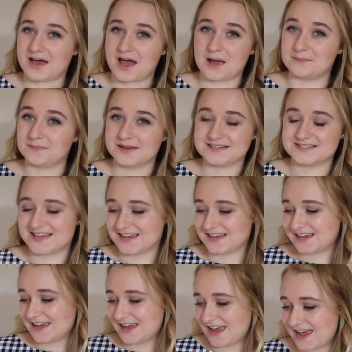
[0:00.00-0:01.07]
I'm
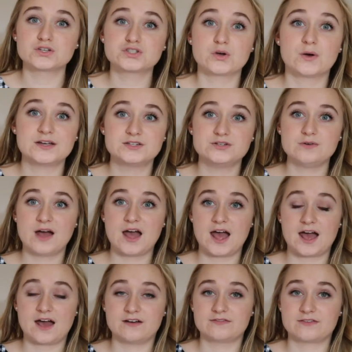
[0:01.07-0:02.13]
basic. So I do
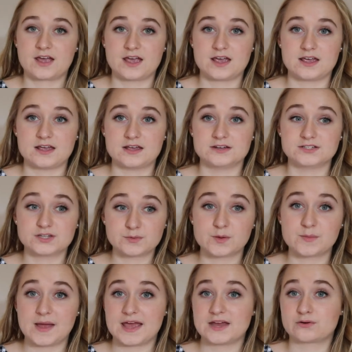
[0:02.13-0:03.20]
have a
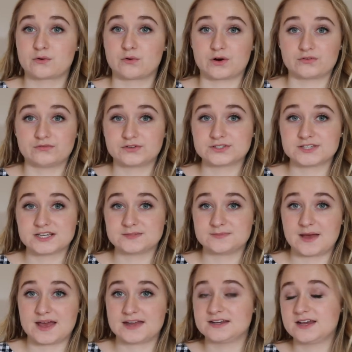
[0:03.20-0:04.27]
double bed or a full-size
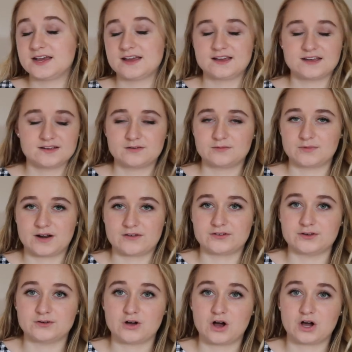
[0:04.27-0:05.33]
bed, whatever
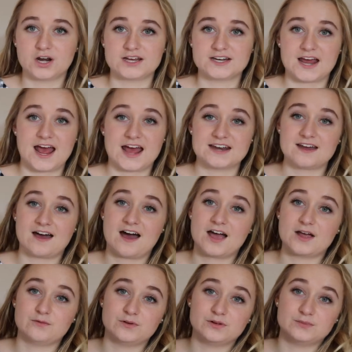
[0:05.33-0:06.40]
you call it, and
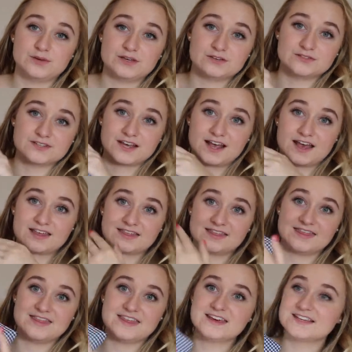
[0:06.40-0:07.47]
I will be using
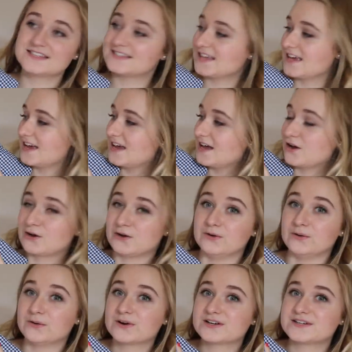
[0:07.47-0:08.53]
this
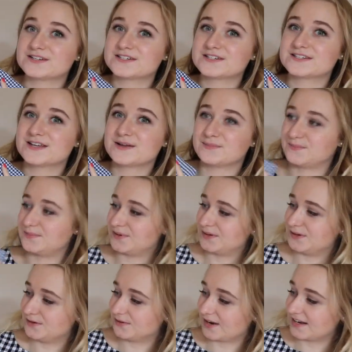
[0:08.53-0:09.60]
gorgeous
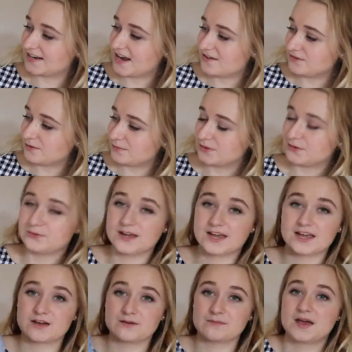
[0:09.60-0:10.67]
blue, like navy blue
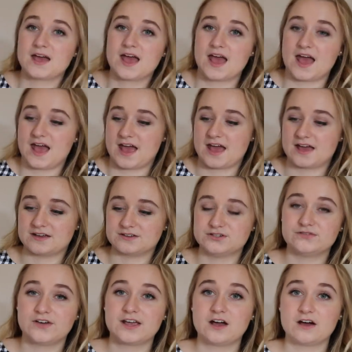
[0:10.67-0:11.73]
gingham uh,
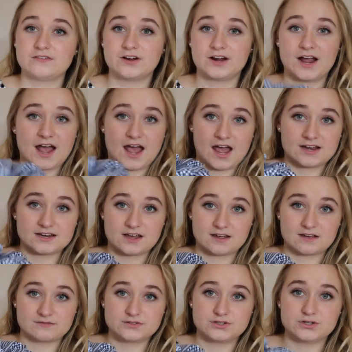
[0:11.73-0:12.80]
duvet cover and I
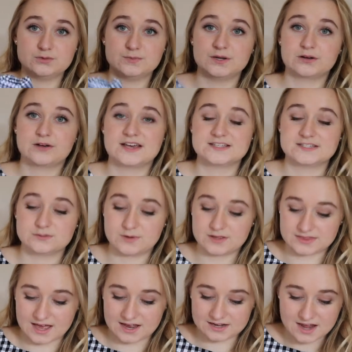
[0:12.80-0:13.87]
have two pillowcases
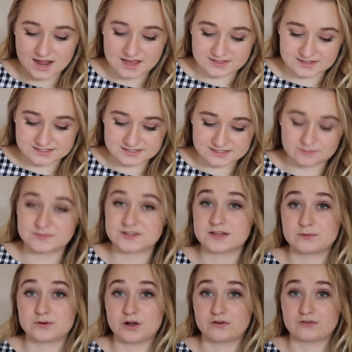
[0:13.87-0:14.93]
with that. This is something
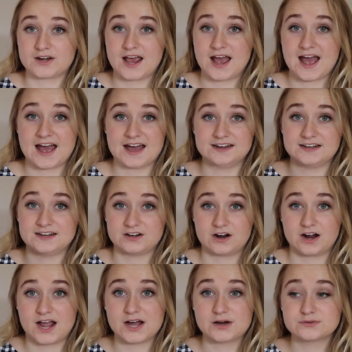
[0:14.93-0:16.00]
that we already had in
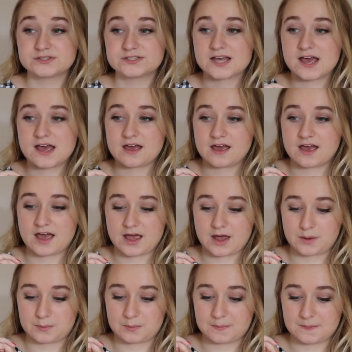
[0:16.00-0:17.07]
our house
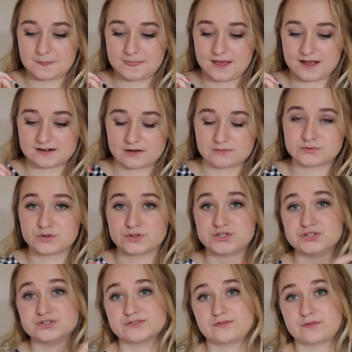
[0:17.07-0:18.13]
um, and I was going
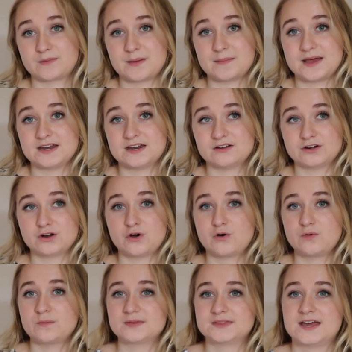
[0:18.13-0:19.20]
to use it for my bed here at
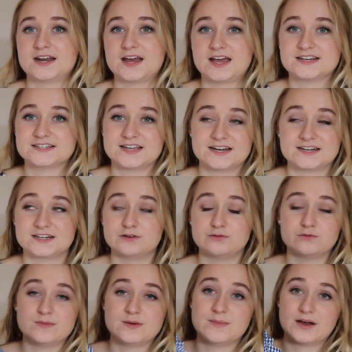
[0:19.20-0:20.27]
home but then I decided it
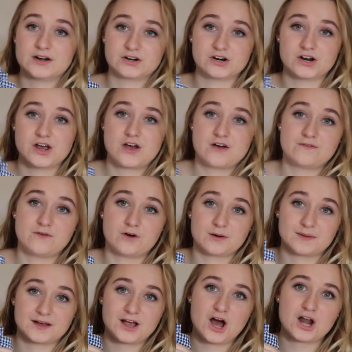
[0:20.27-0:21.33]
would be better for
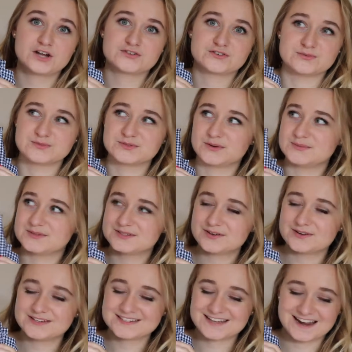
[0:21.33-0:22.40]
my college room so I'm
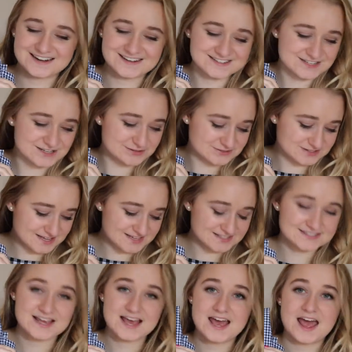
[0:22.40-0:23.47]
so excited to use
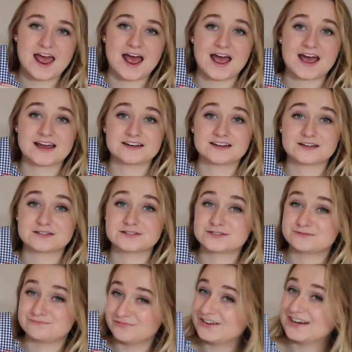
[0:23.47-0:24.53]
this and
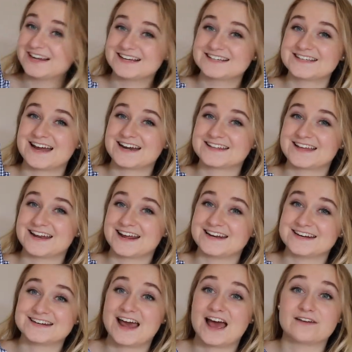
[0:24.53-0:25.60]
really excited that I
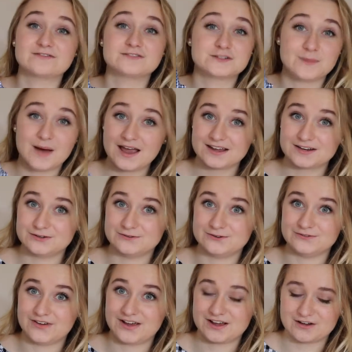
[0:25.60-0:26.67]
didn't have to buy a new
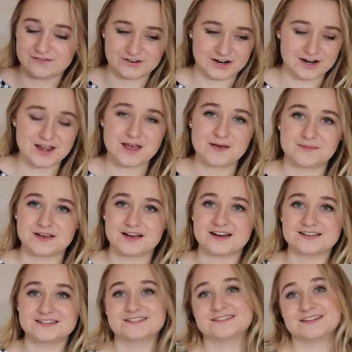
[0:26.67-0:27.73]
duvet cover
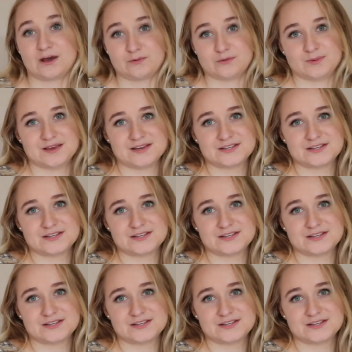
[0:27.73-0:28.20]
because that would be